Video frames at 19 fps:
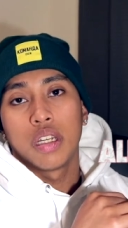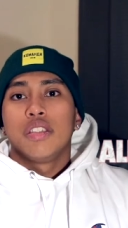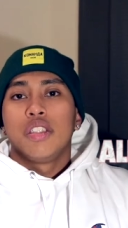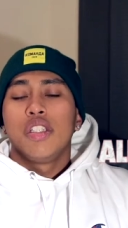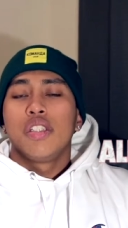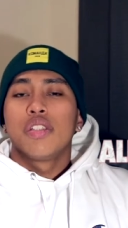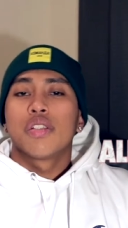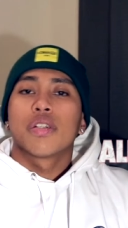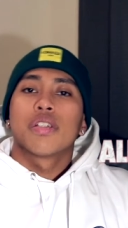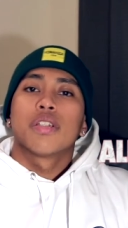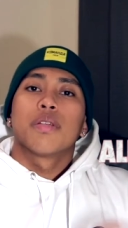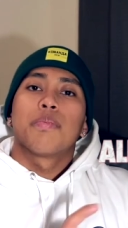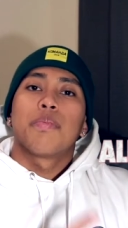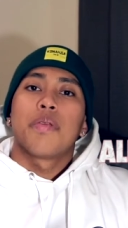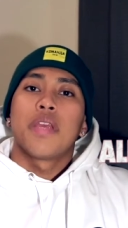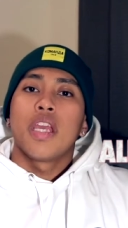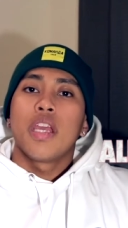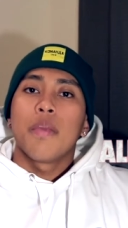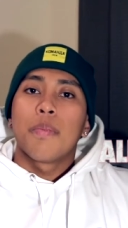These are the
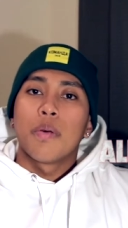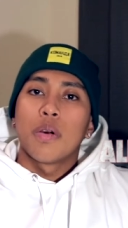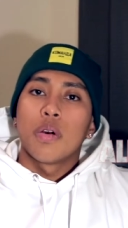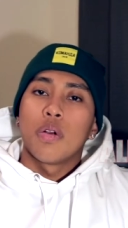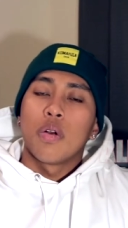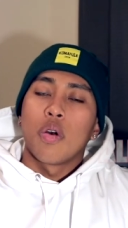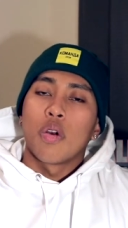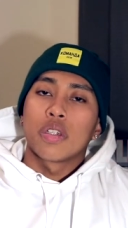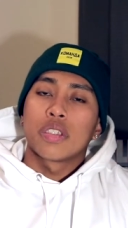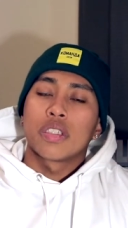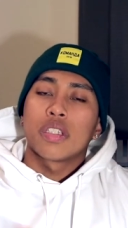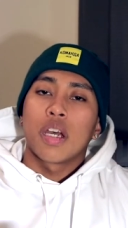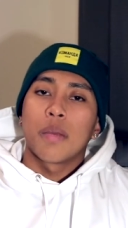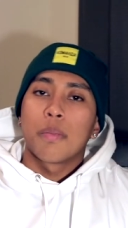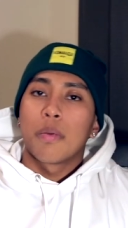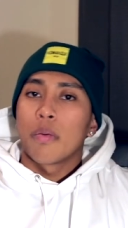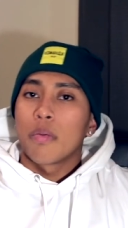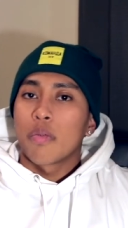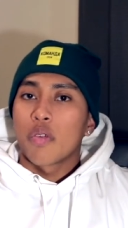people or
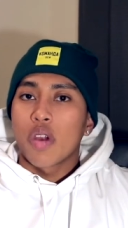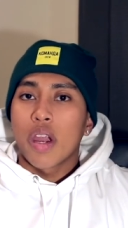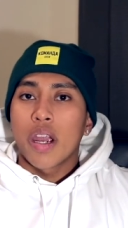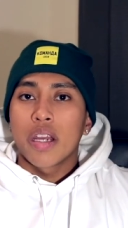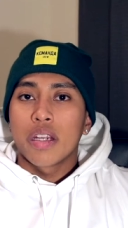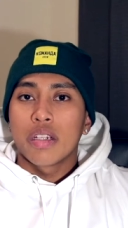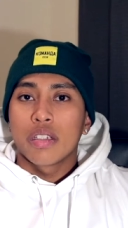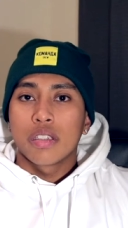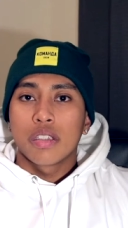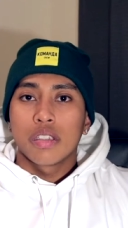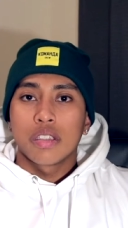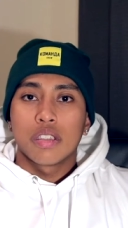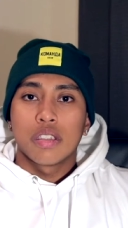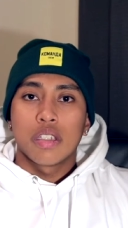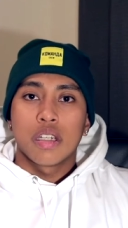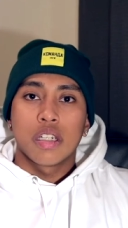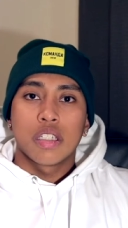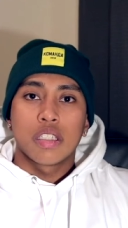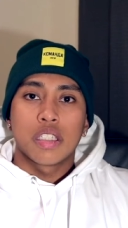type of riders
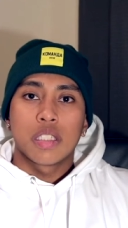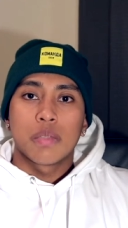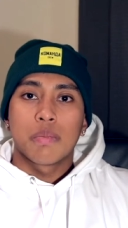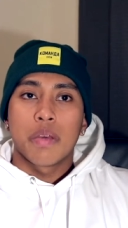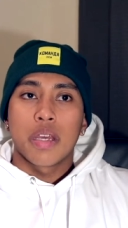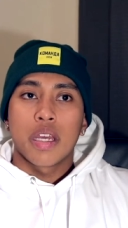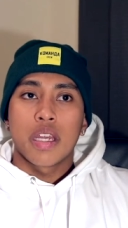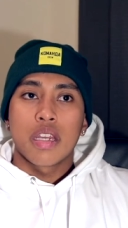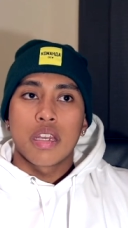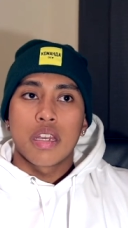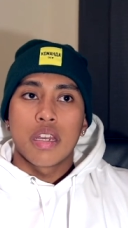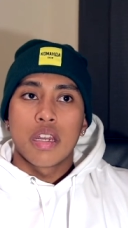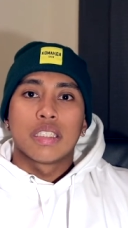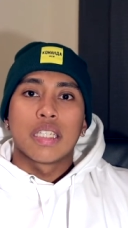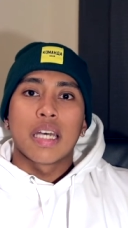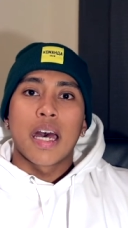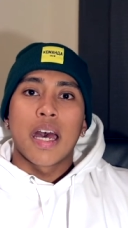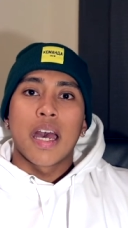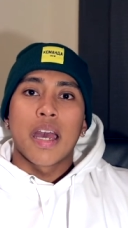that spend
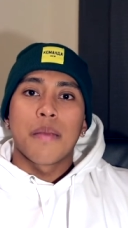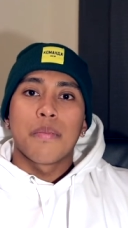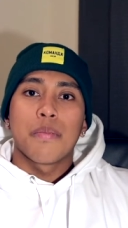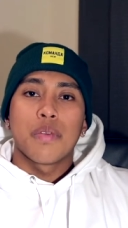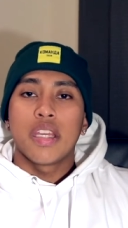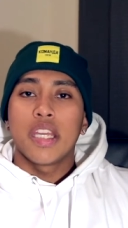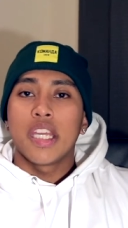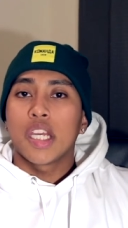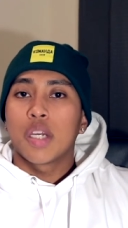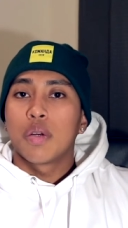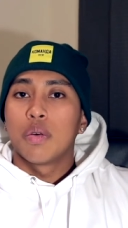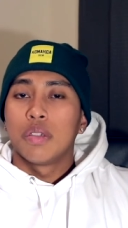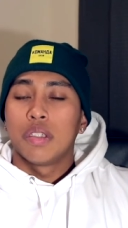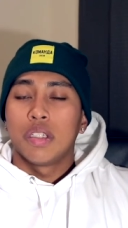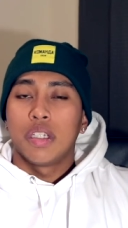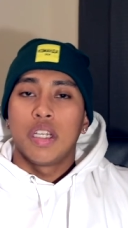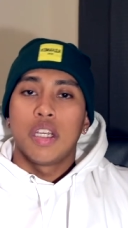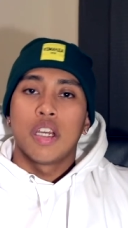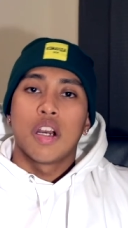time
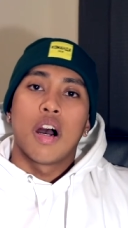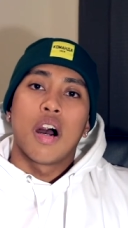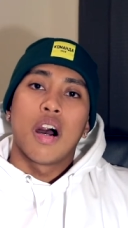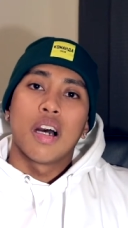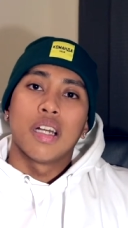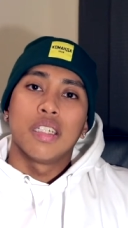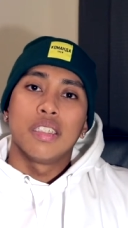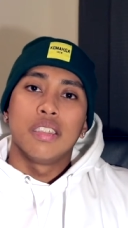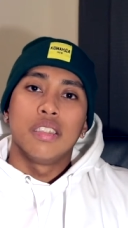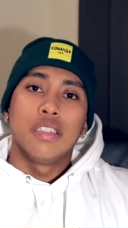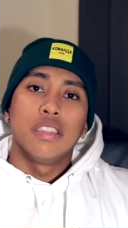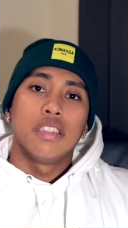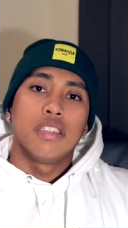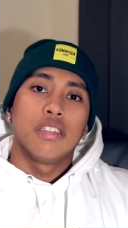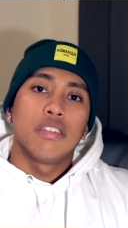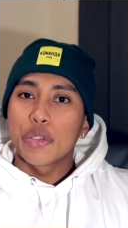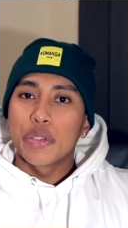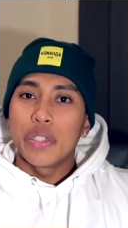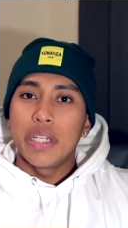equally
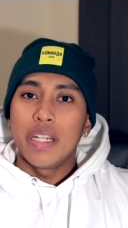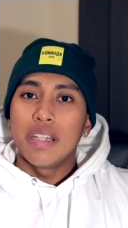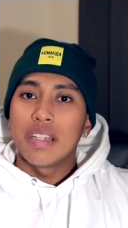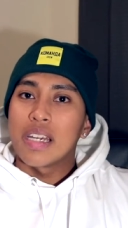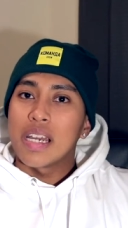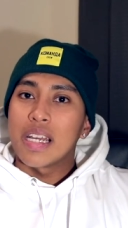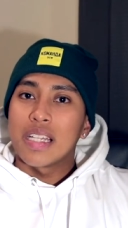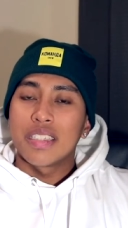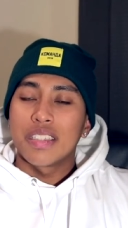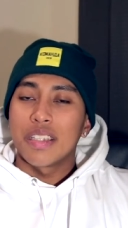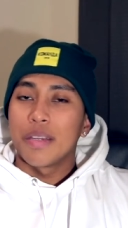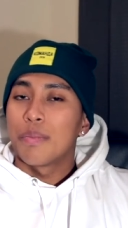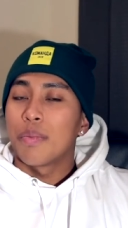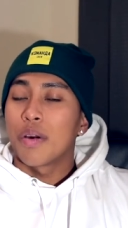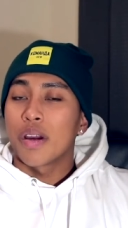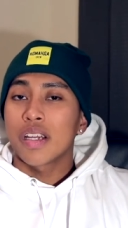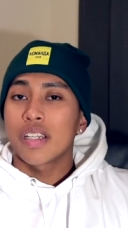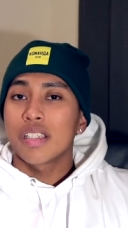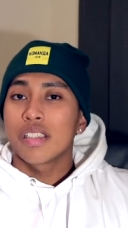on tree lines and
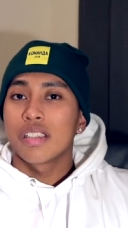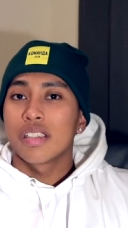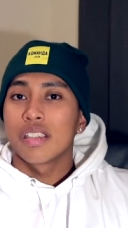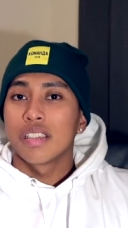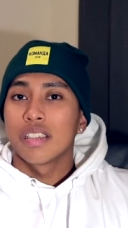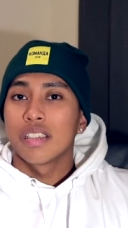parks.